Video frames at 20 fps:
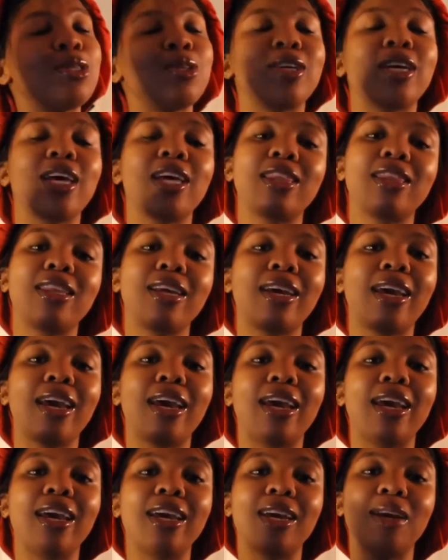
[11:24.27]
cut the
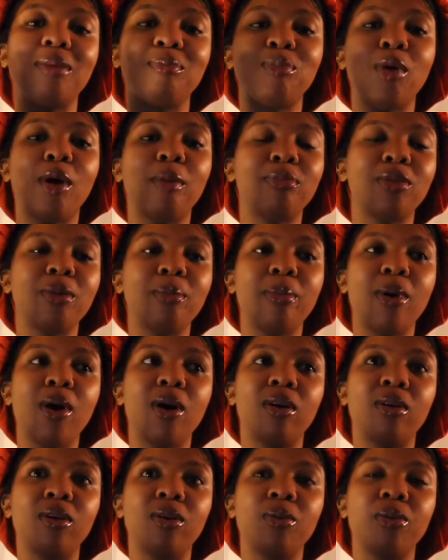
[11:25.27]
cake and pop the
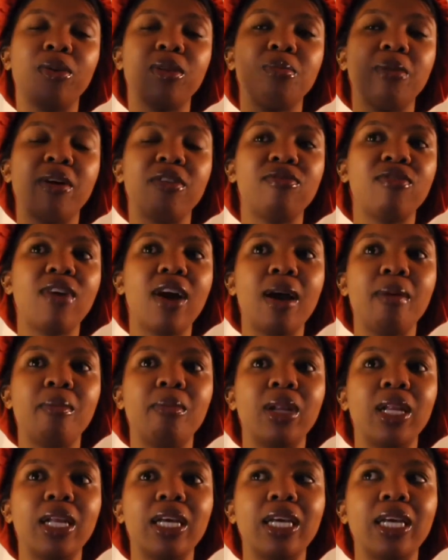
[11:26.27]
bottle with my
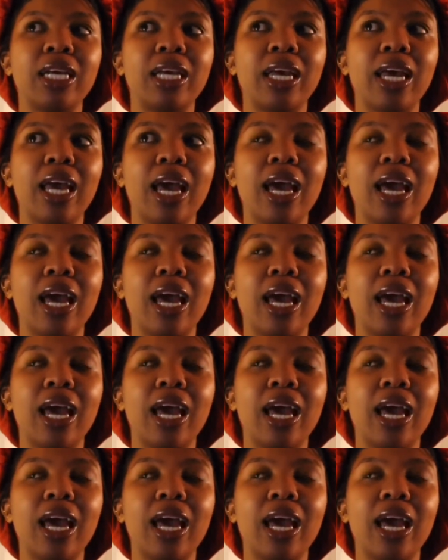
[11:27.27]
family.